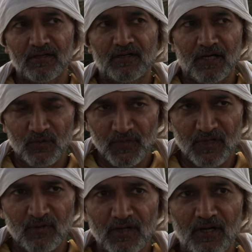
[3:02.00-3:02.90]
Karma
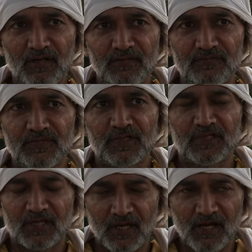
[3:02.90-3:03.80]
yoga,
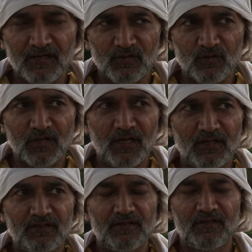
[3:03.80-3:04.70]
Gyan yoga,
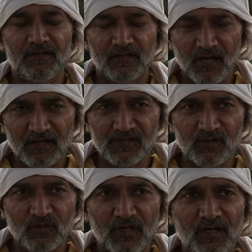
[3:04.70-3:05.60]
Raj
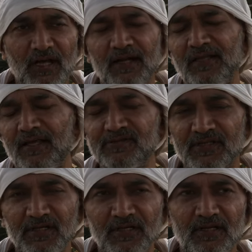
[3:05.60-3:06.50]
yoga, and the
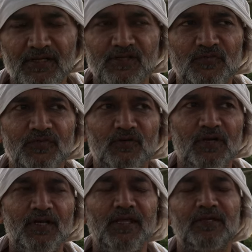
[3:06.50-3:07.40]
ancillaries of
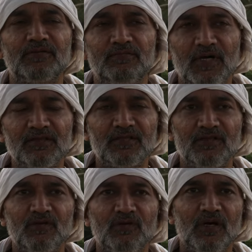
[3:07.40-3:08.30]
yoga like Mantra
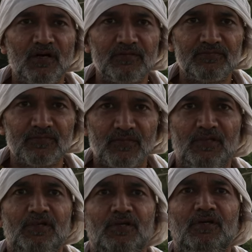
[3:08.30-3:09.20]
yoga,
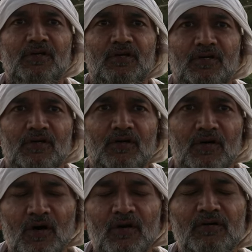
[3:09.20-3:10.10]

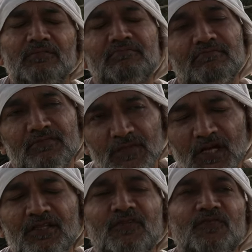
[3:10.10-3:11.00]
or the
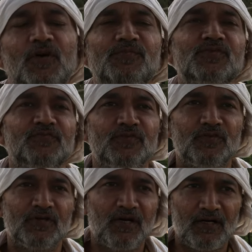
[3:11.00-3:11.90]
other forms of
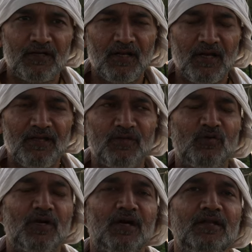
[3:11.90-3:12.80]
yoga, Lai
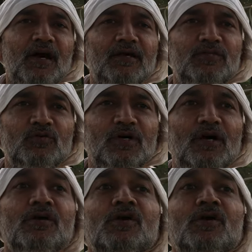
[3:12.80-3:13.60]
yoga, Nath yoga.